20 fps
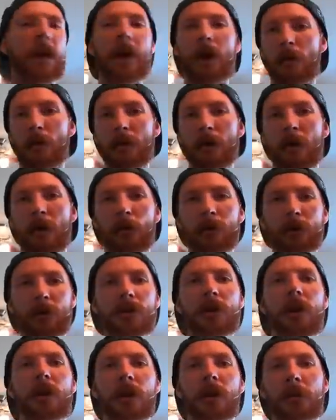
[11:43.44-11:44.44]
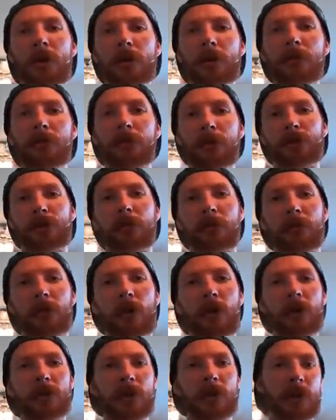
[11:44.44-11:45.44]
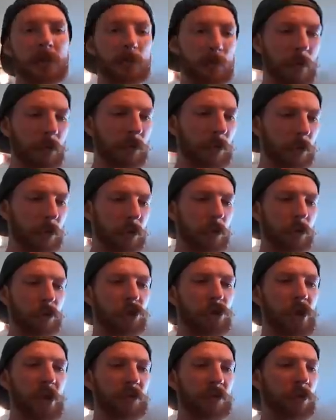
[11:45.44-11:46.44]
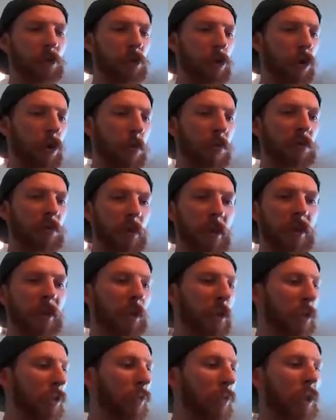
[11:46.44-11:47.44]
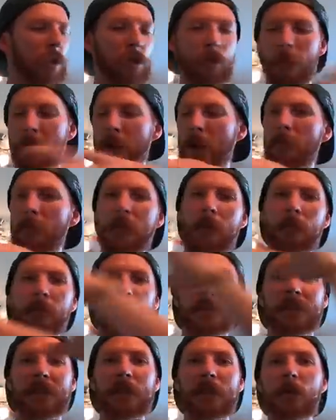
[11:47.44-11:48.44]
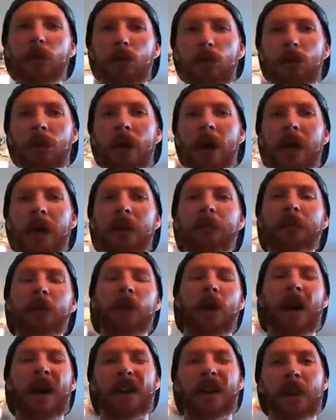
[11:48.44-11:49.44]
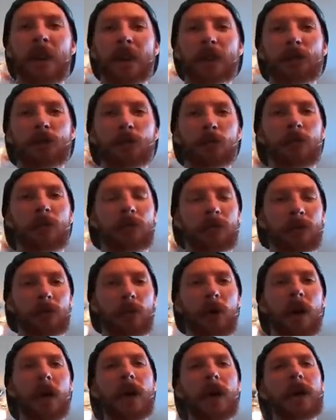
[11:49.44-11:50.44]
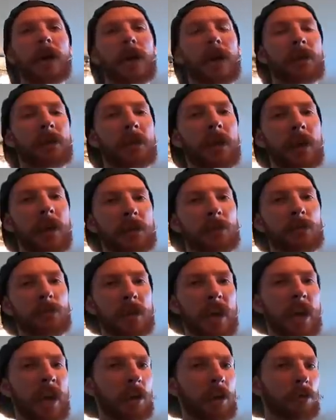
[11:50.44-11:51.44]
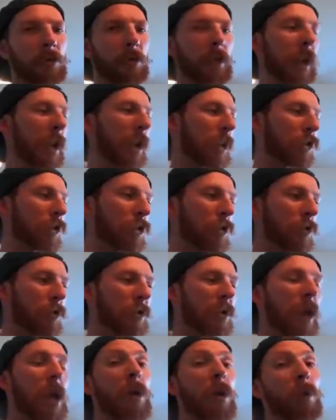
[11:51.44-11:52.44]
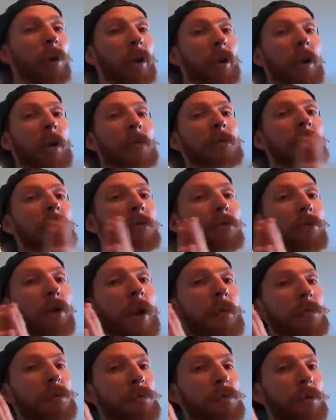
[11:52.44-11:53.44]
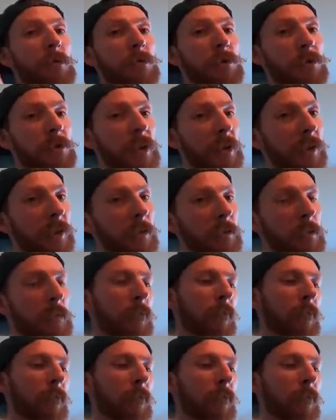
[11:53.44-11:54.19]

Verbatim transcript: area when you're talking about your fishing vlogs, and it's mounted to your chest, so your arms might get in the way. You might not be able to see a whole lot if you're not in that super view, and that is the angle that I choose. When it comes to frames per second,